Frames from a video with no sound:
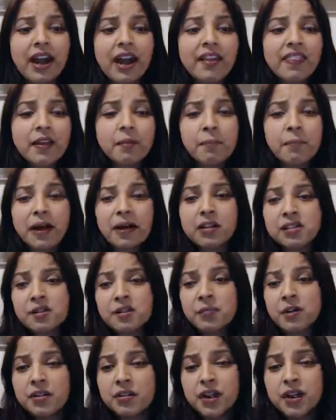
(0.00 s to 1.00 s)
right?
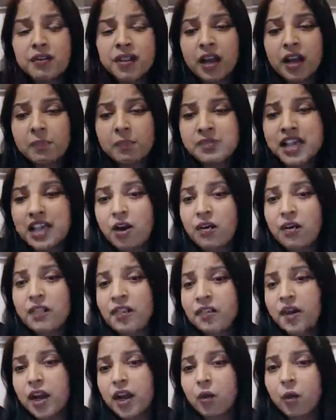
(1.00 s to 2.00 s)
They come down
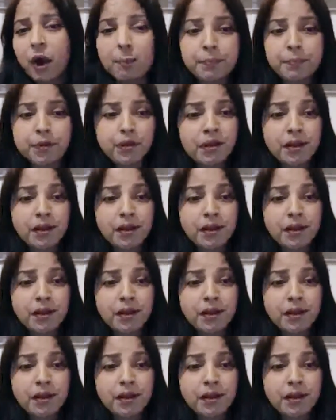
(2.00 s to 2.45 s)
and they go up.